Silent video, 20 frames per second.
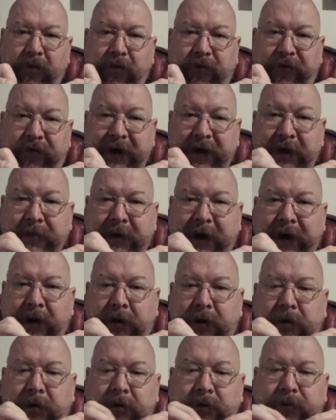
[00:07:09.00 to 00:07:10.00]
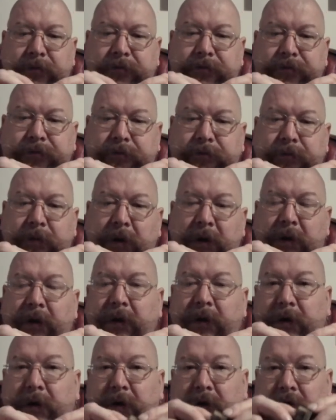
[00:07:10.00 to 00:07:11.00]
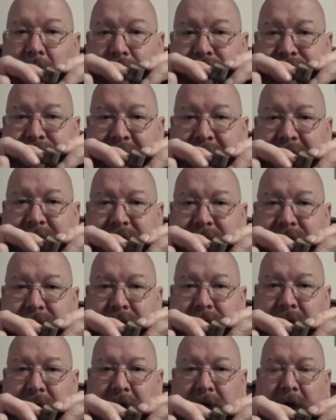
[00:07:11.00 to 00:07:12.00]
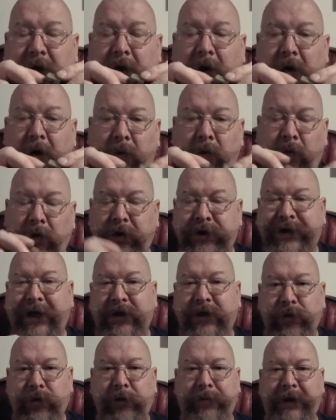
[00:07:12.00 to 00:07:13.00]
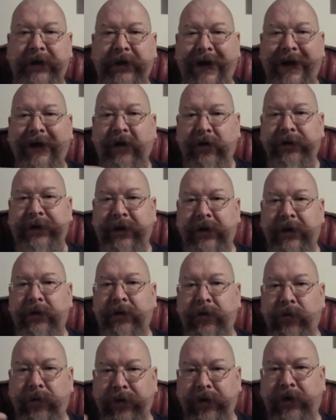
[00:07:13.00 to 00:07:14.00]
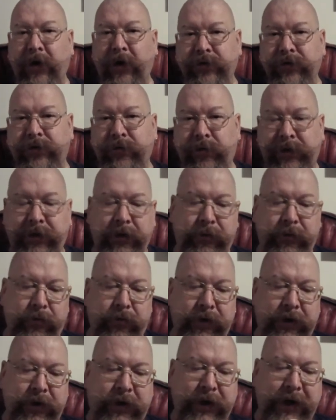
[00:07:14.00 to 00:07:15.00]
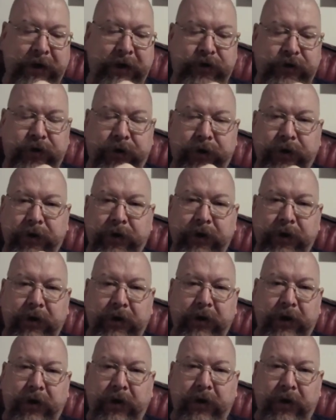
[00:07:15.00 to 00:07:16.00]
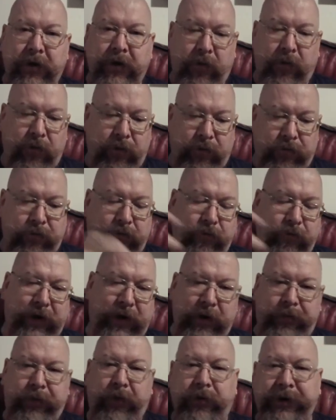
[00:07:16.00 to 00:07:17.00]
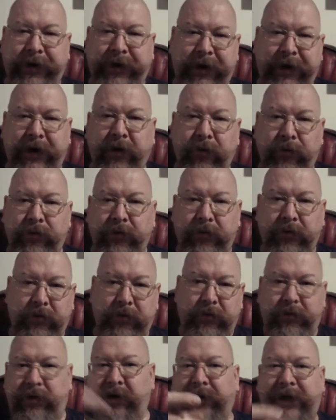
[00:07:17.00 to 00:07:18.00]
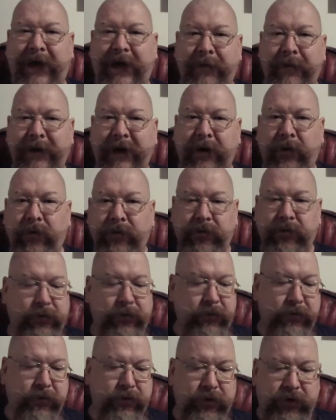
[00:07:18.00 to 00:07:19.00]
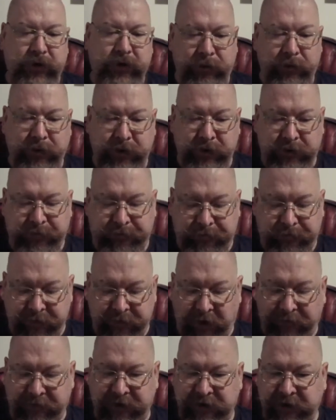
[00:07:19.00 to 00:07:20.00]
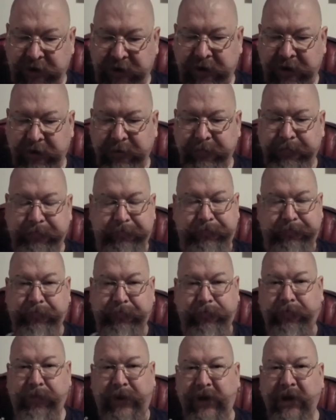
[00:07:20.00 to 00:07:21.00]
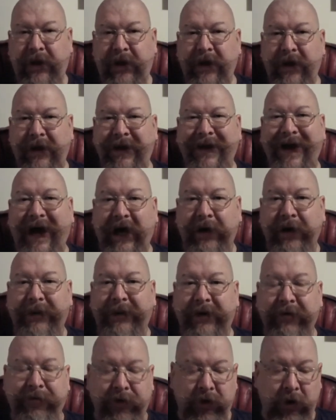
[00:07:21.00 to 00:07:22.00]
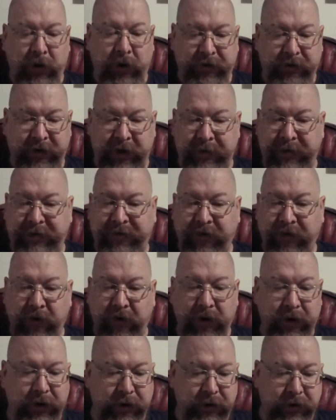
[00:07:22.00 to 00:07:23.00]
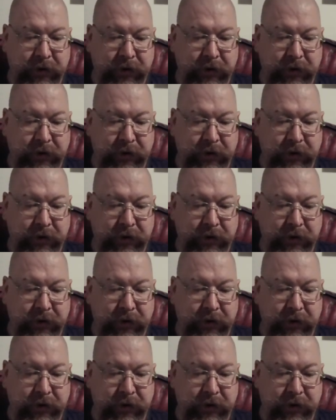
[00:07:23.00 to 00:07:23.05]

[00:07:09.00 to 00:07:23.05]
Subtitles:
female contacts weren't actually being held in with the connector. When I pulled it out, they came out. Someone has obviously had a bit of a go with it before.